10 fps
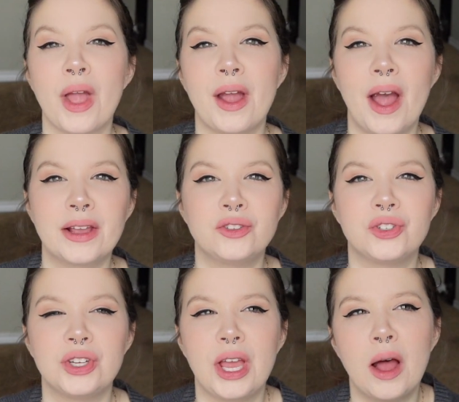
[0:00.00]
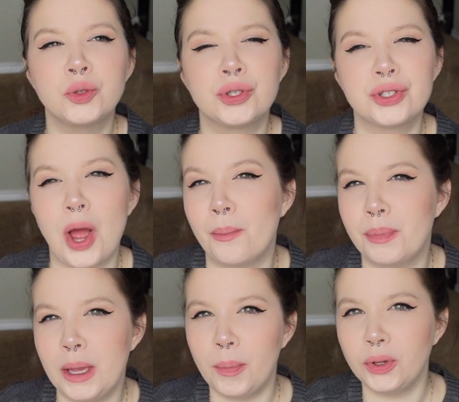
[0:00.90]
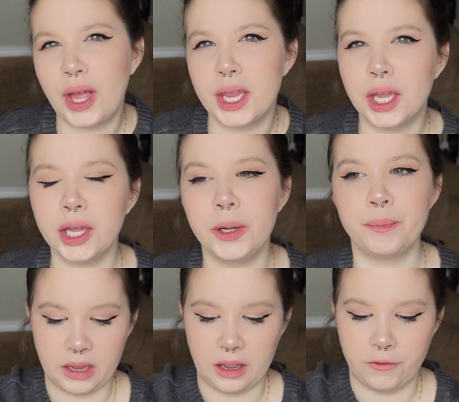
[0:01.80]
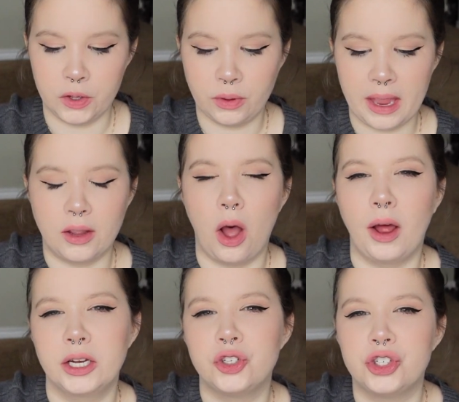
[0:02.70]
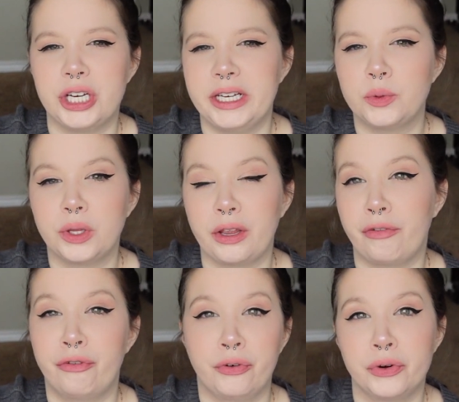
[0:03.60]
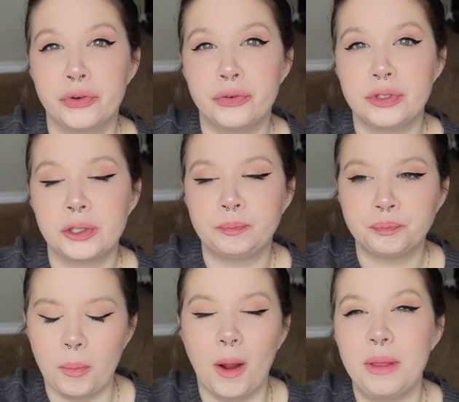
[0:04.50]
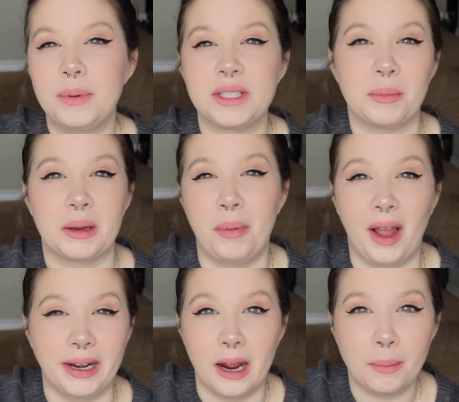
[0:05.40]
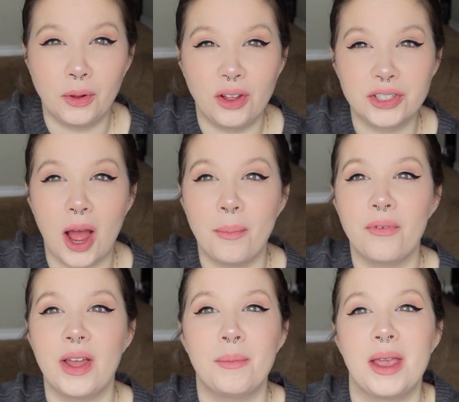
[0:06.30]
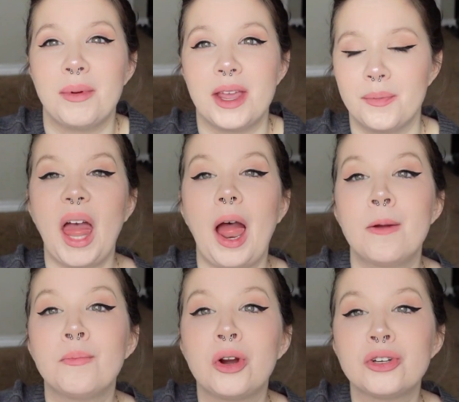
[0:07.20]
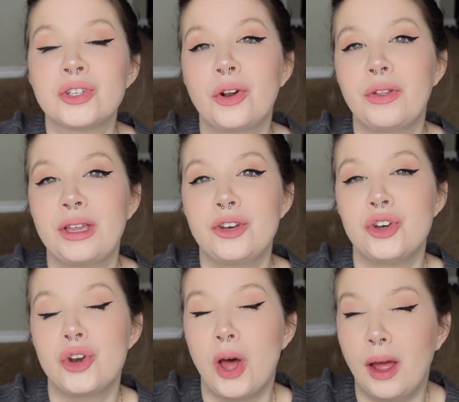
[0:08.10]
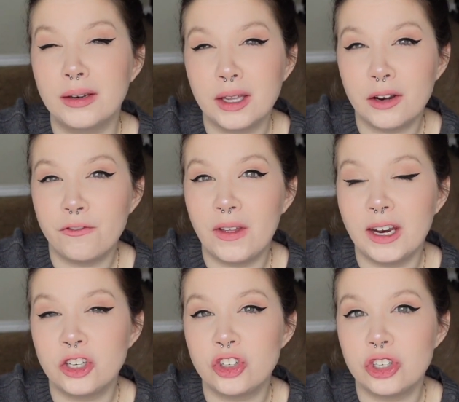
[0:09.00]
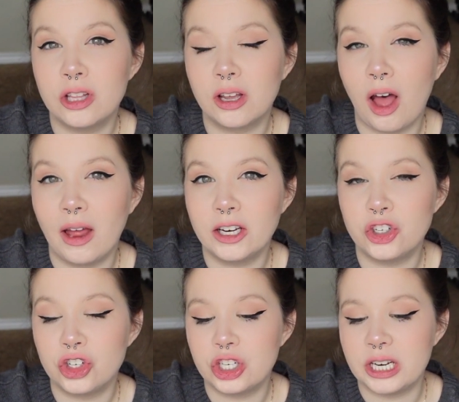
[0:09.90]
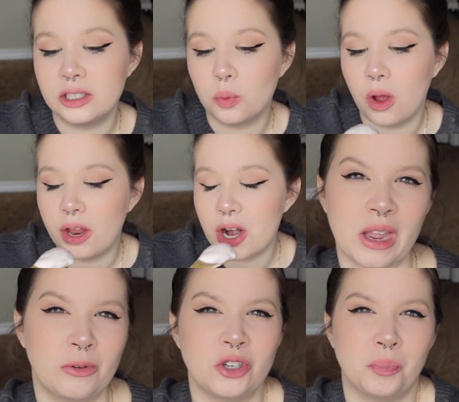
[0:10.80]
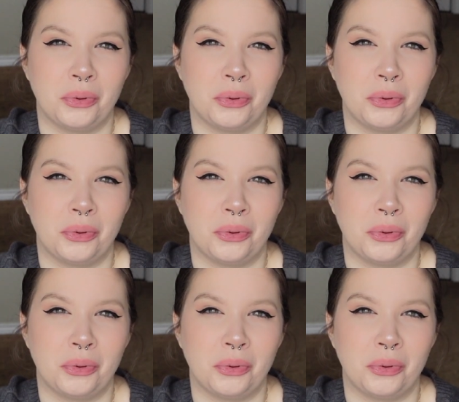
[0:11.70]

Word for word: like I can see how some people like it. Like if you like cottage cheese with like fruit, could probably put some like pineapple on top of it maybe. I'm personally not gonna finish the cottage cheese one. I am just